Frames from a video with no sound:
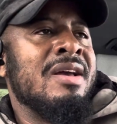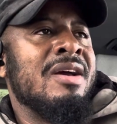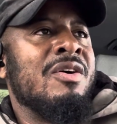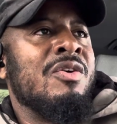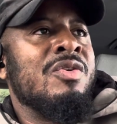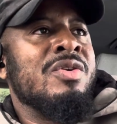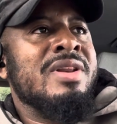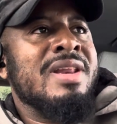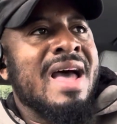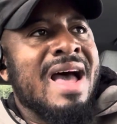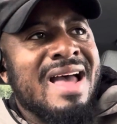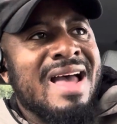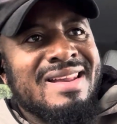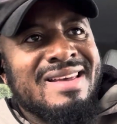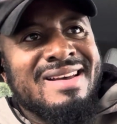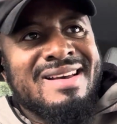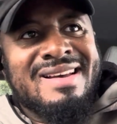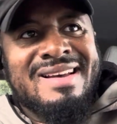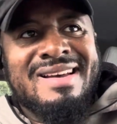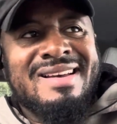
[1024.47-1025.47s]

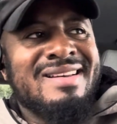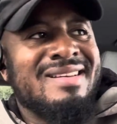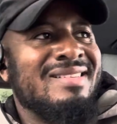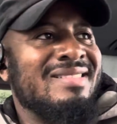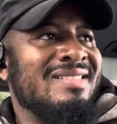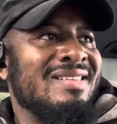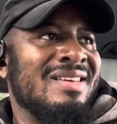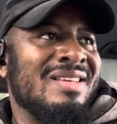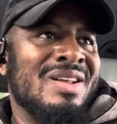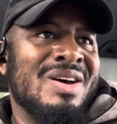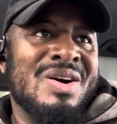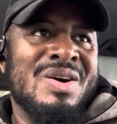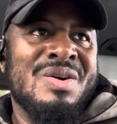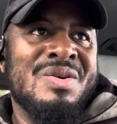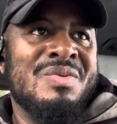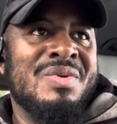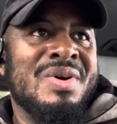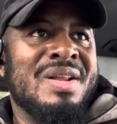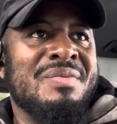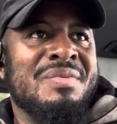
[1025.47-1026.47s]
Onana, you
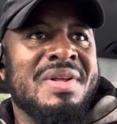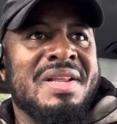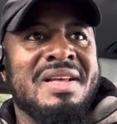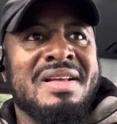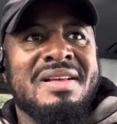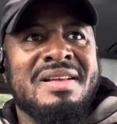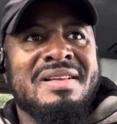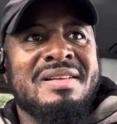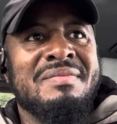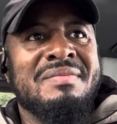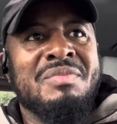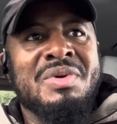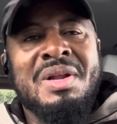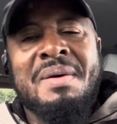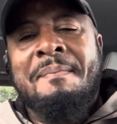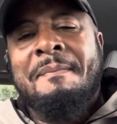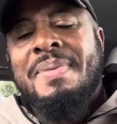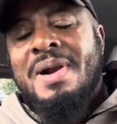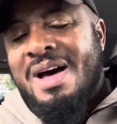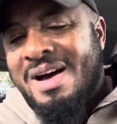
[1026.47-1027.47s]
know, with a
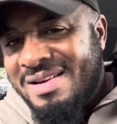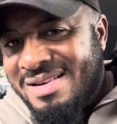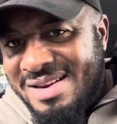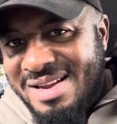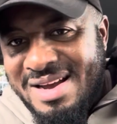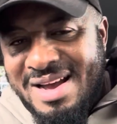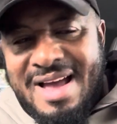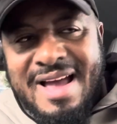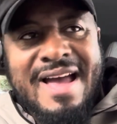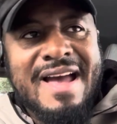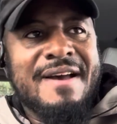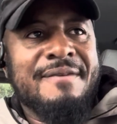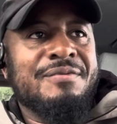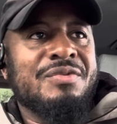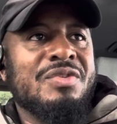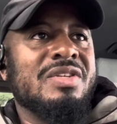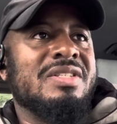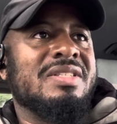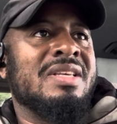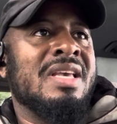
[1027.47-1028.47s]
blunder, I have
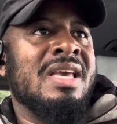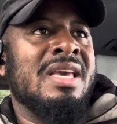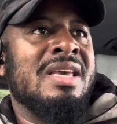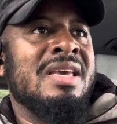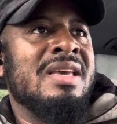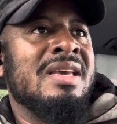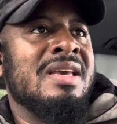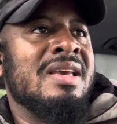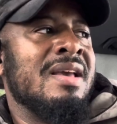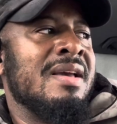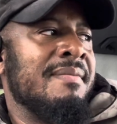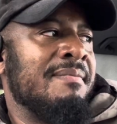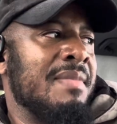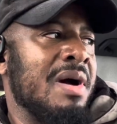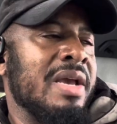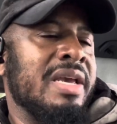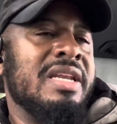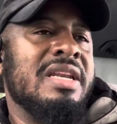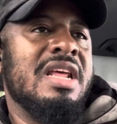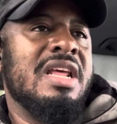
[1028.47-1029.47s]
to say.
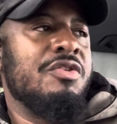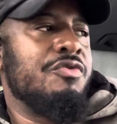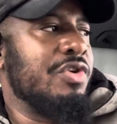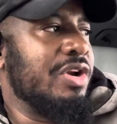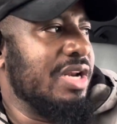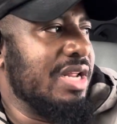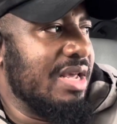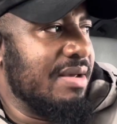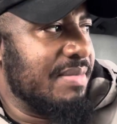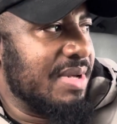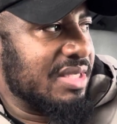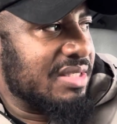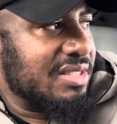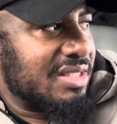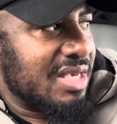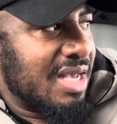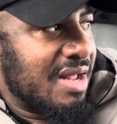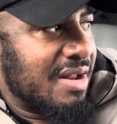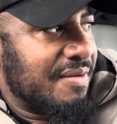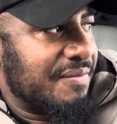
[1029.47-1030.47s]
But he did redeem
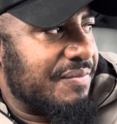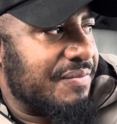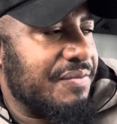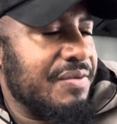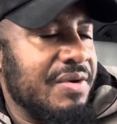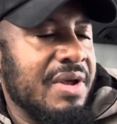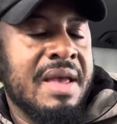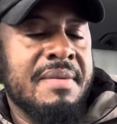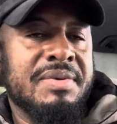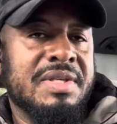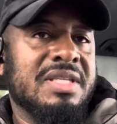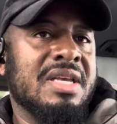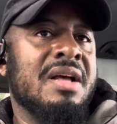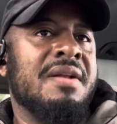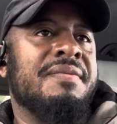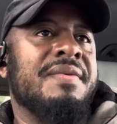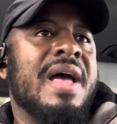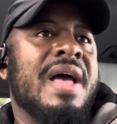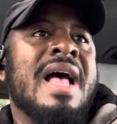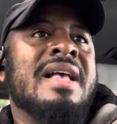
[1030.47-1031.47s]
himself
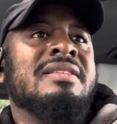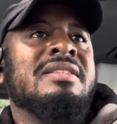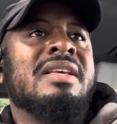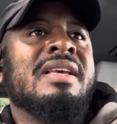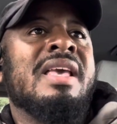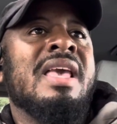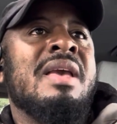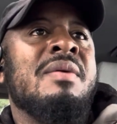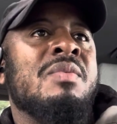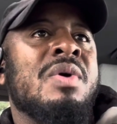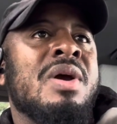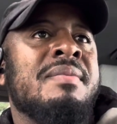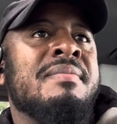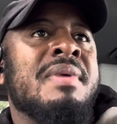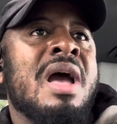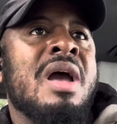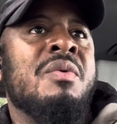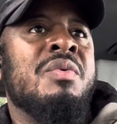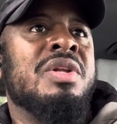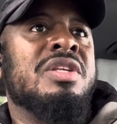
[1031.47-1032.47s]
as the game went
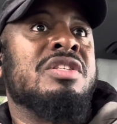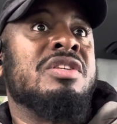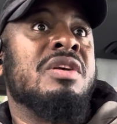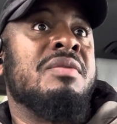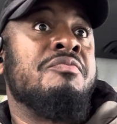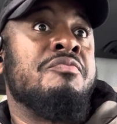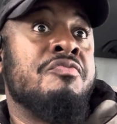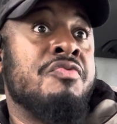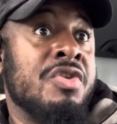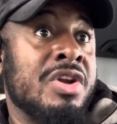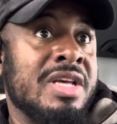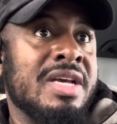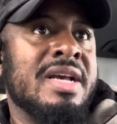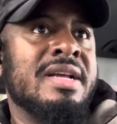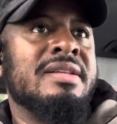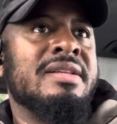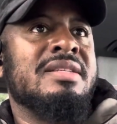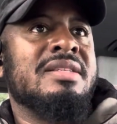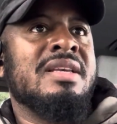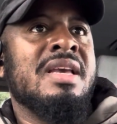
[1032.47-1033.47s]
by with some
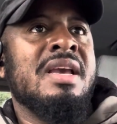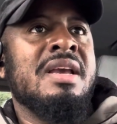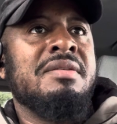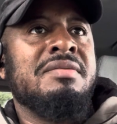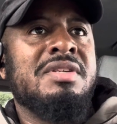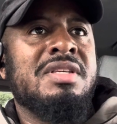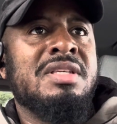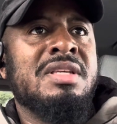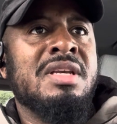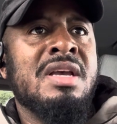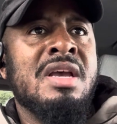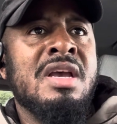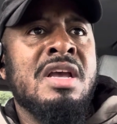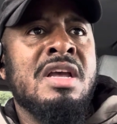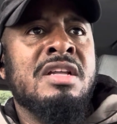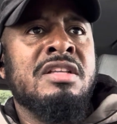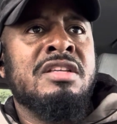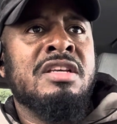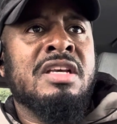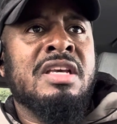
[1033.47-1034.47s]
brilliant saves
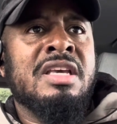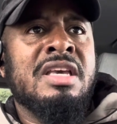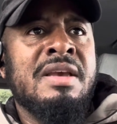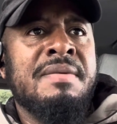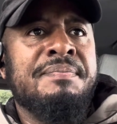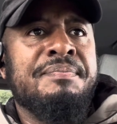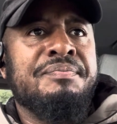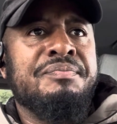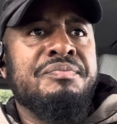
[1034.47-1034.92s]
to keep